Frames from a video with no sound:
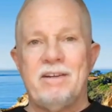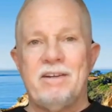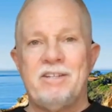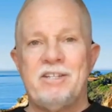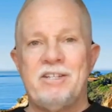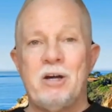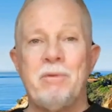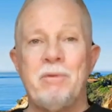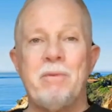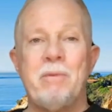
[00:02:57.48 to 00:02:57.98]

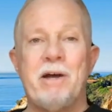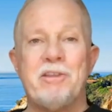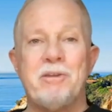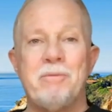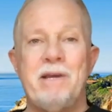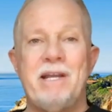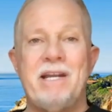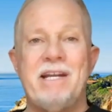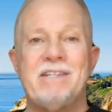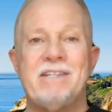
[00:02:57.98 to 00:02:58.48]
Tell me about the
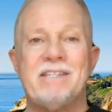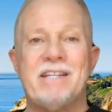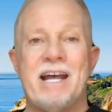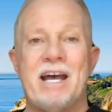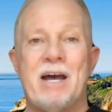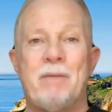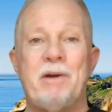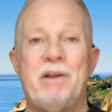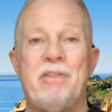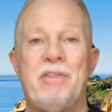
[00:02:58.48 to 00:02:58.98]
meetings that
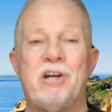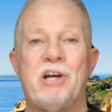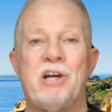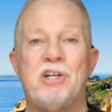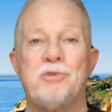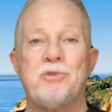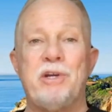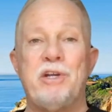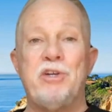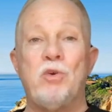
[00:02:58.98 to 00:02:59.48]
happen in the
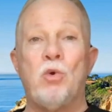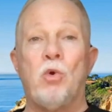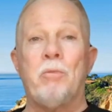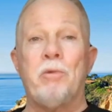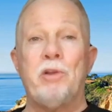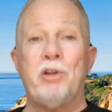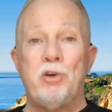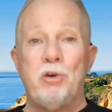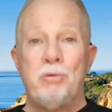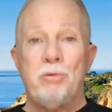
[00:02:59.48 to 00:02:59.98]
country you
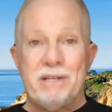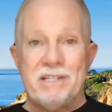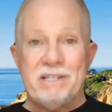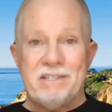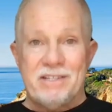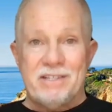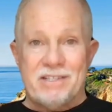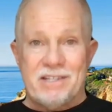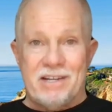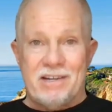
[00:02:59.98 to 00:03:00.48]
normally do
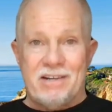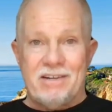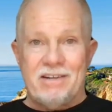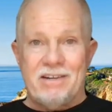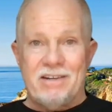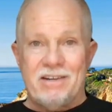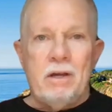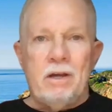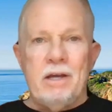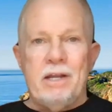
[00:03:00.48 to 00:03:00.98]
business in.
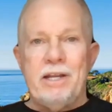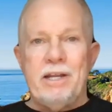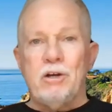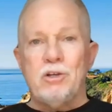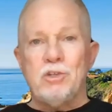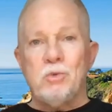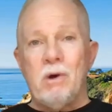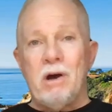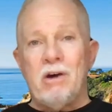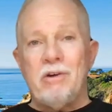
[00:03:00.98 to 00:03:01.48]
And he
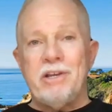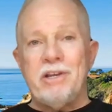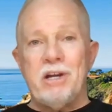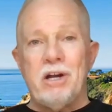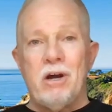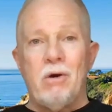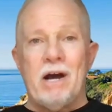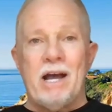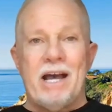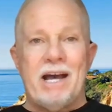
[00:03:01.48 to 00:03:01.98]
goes, well, you
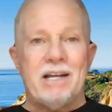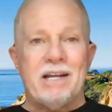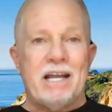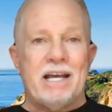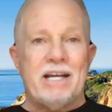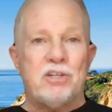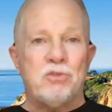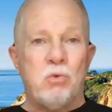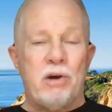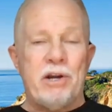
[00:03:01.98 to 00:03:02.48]
know, I had
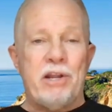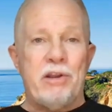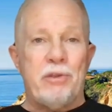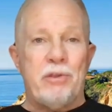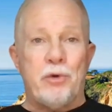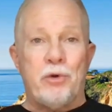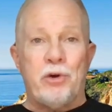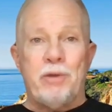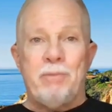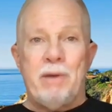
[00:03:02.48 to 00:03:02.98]
like 20 to
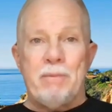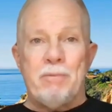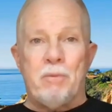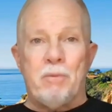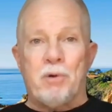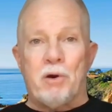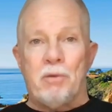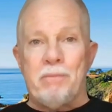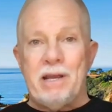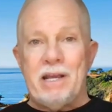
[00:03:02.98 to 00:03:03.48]
30 people
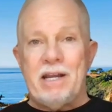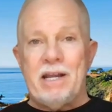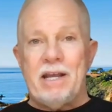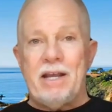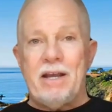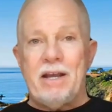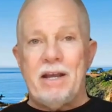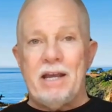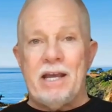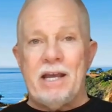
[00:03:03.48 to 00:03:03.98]
per
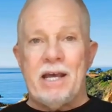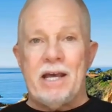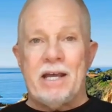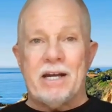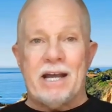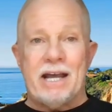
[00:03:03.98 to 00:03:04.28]
meeting and